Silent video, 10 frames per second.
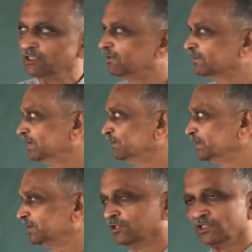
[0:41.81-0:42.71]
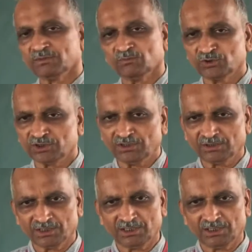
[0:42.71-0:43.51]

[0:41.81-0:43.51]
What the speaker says: or periodic motion.